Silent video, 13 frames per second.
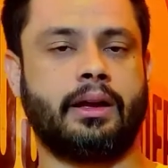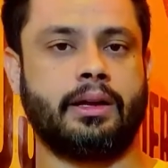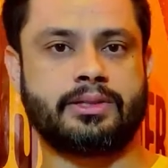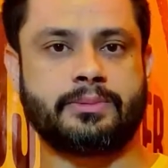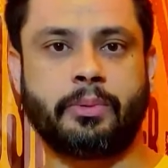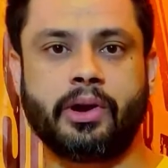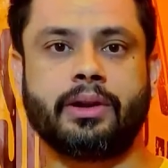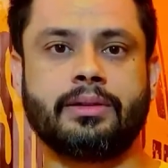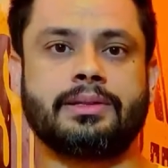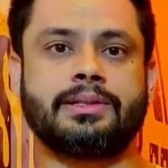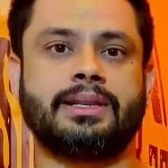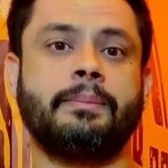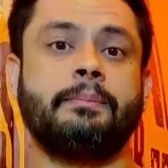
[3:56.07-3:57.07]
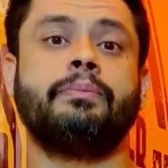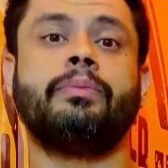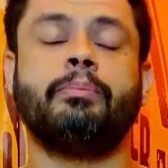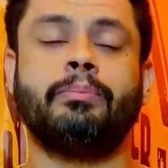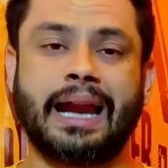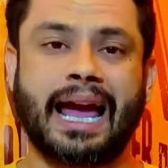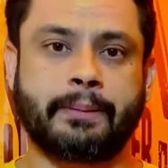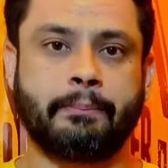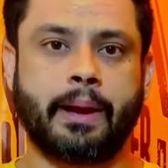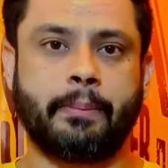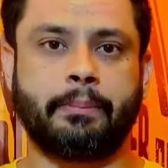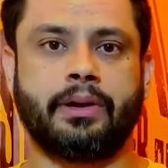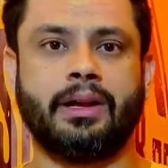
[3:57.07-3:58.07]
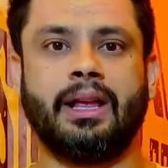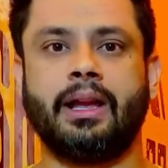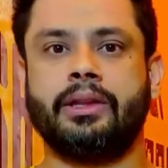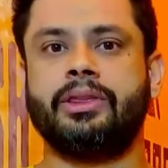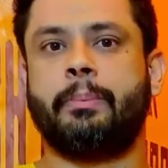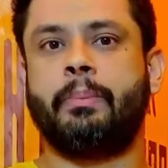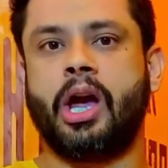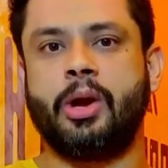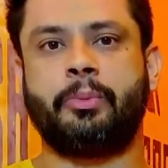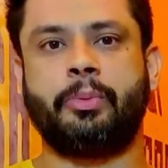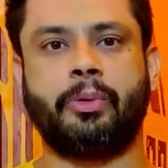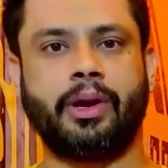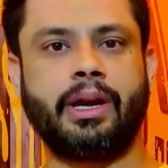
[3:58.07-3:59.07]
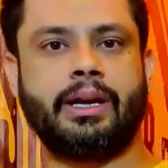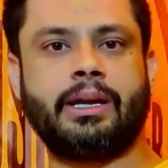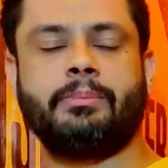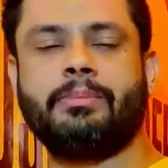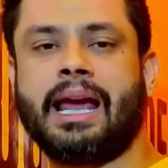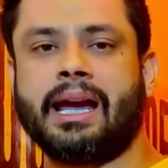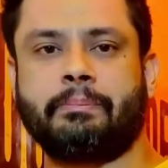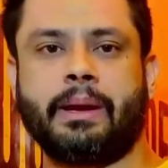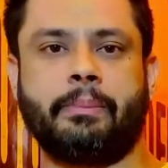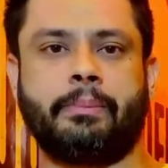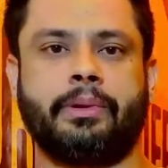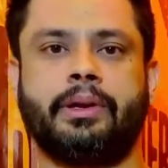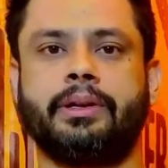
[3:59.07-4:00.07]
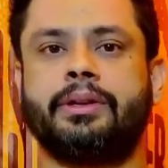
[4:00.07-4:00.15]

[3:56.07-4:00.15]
sprinkle some black pepper. The bioperine in black pepper and